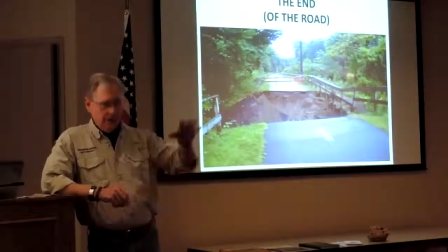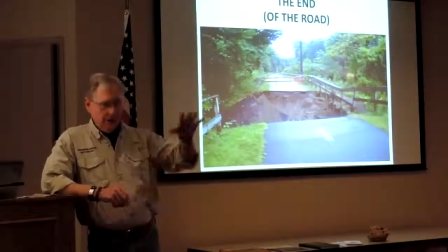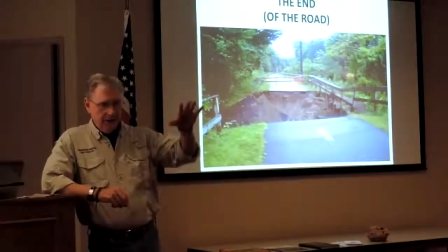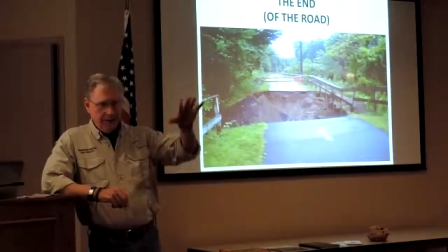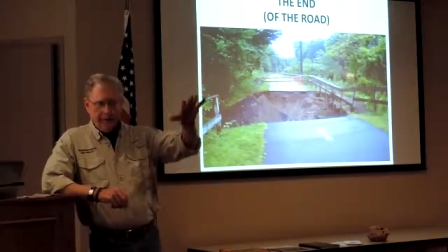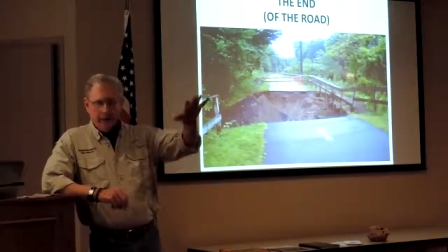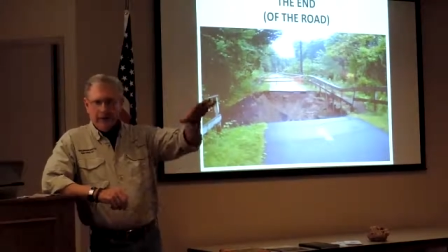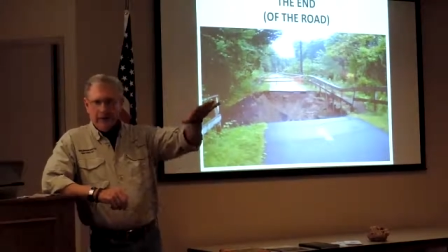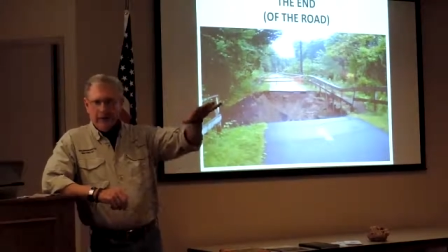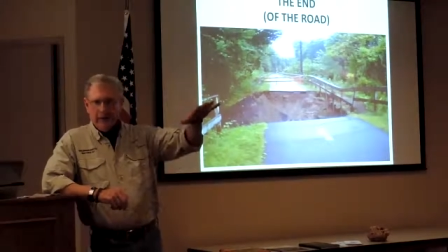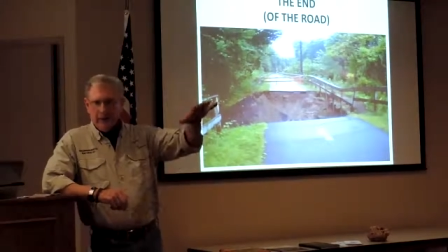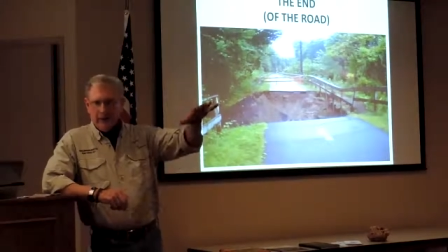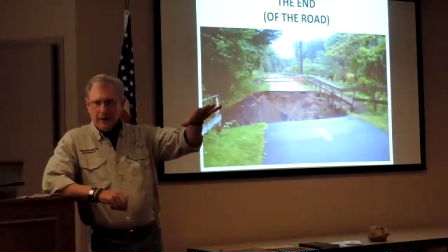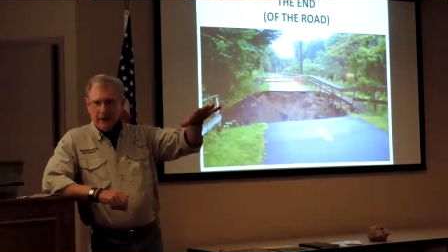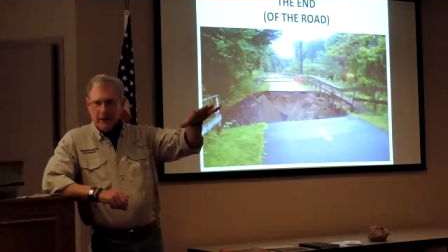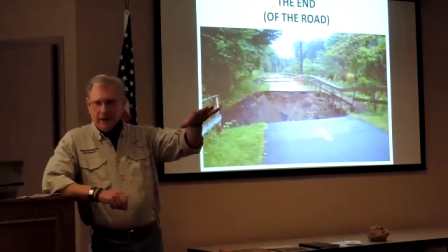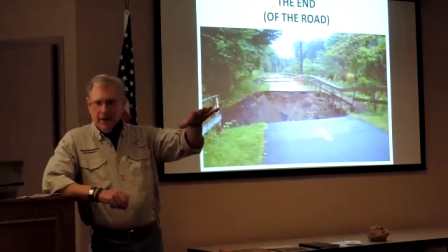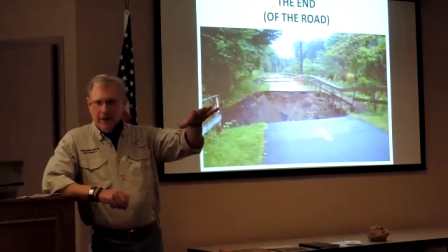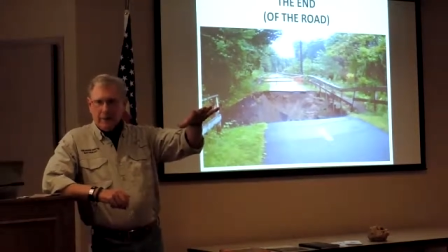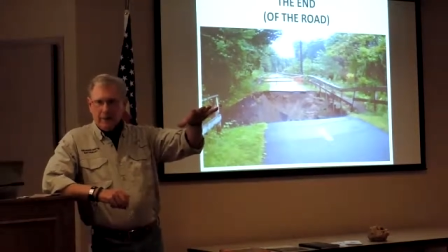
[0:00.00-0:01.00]
definitely on
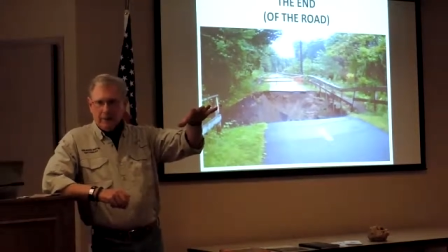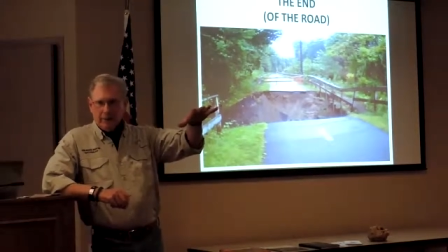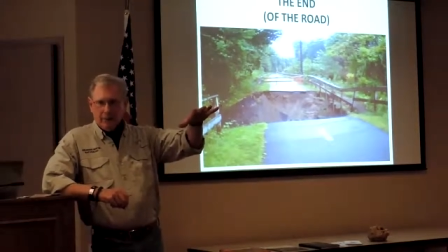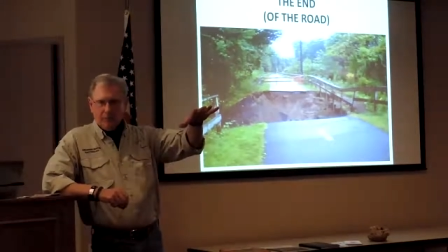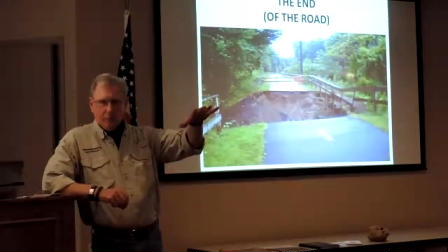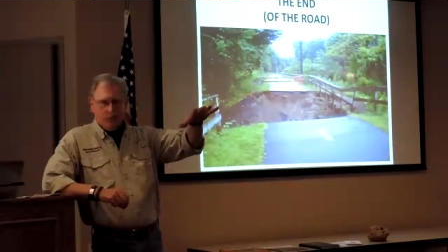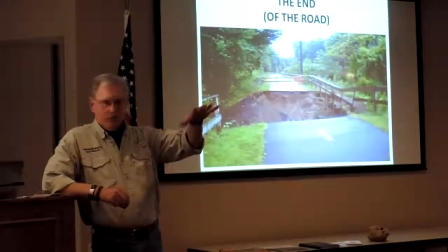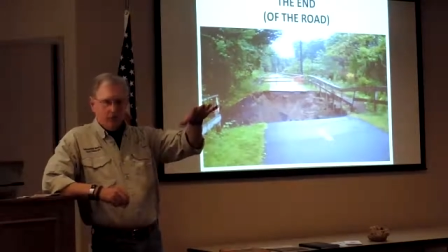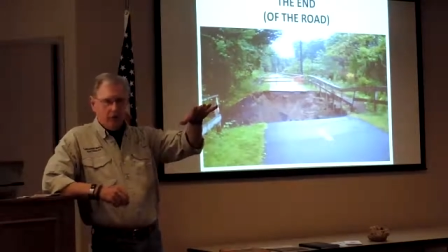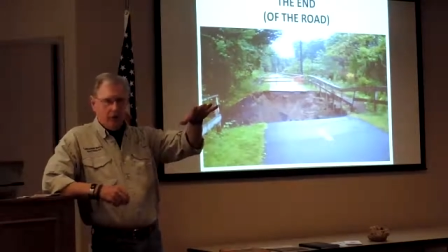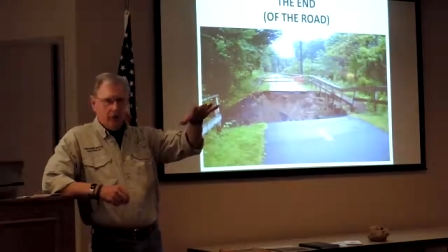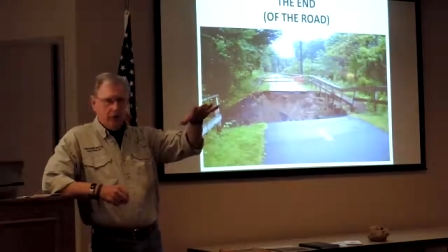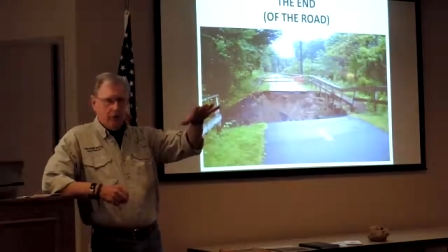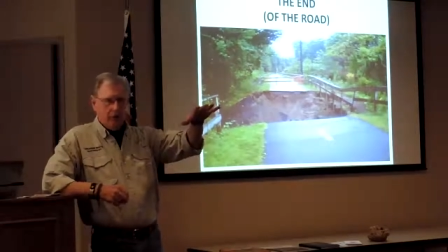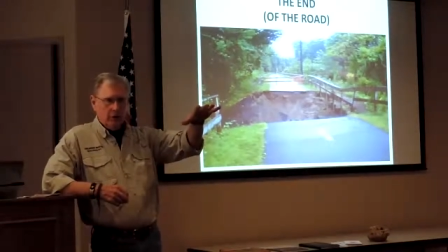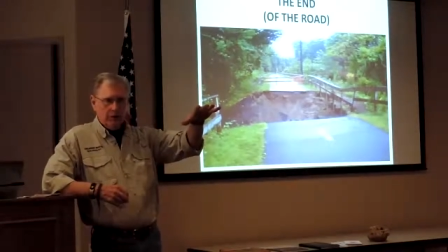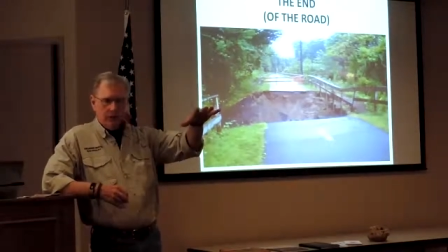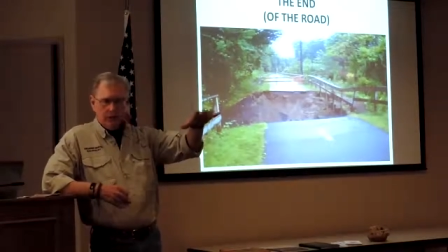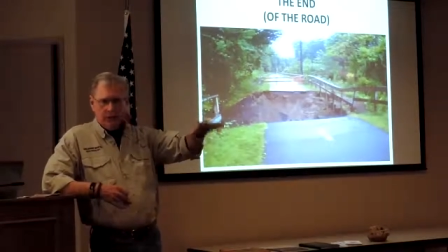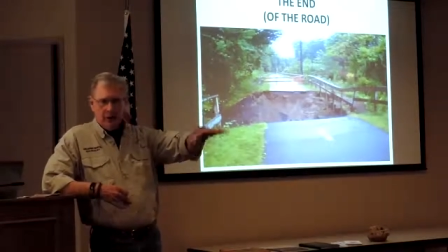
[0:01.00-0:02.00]
top of what you
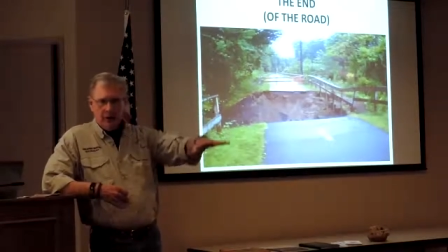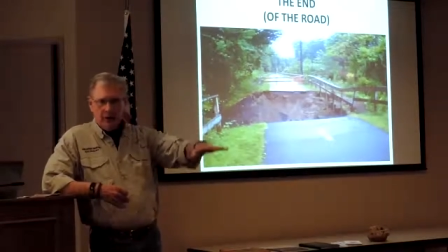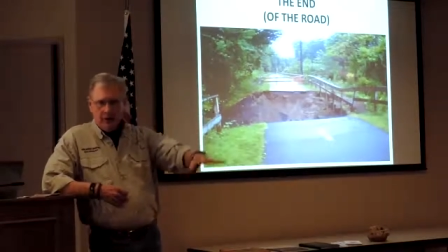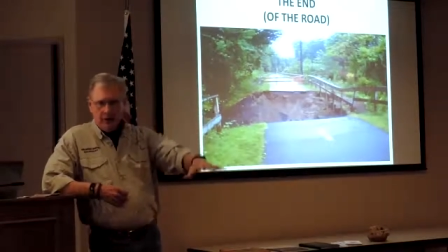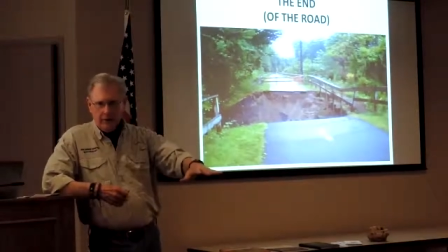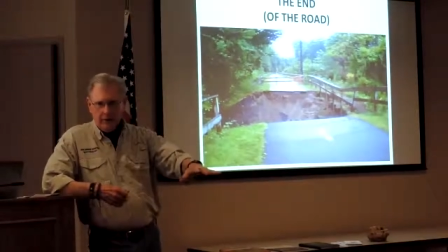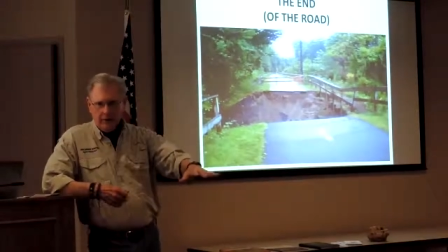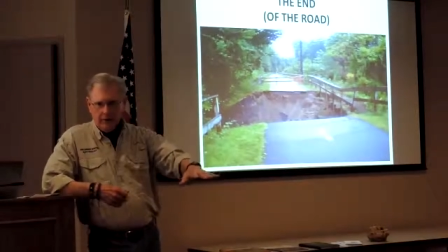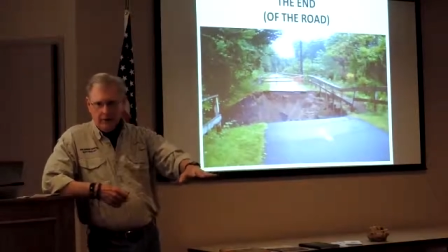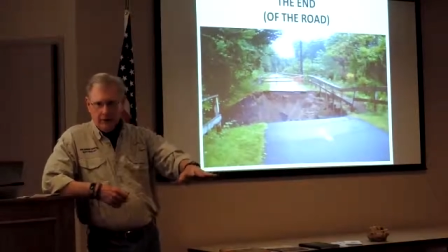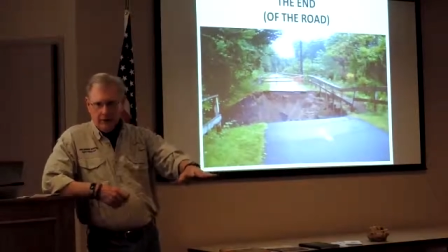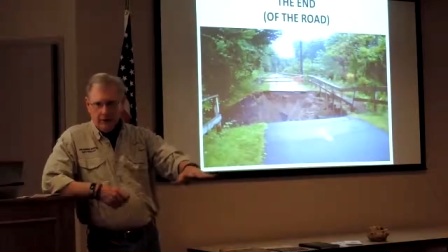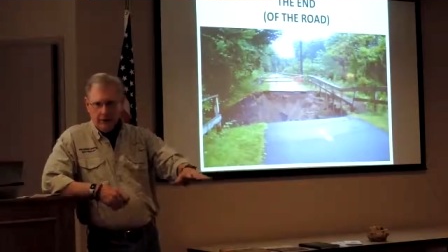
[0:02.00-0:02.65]
know is karst.